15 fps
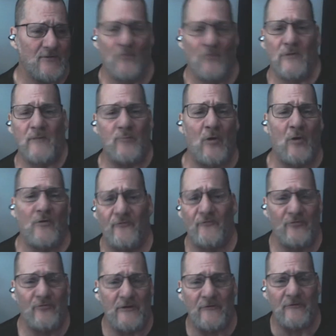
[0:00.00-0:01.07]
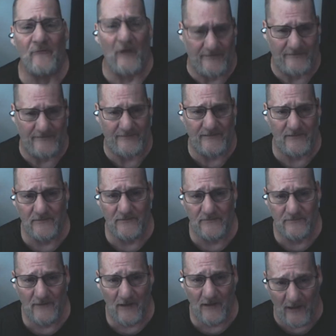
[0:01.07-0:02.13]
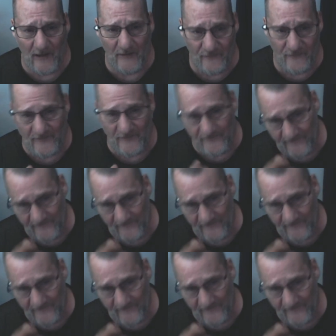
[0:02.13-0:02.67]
only partially dressed, I guess you could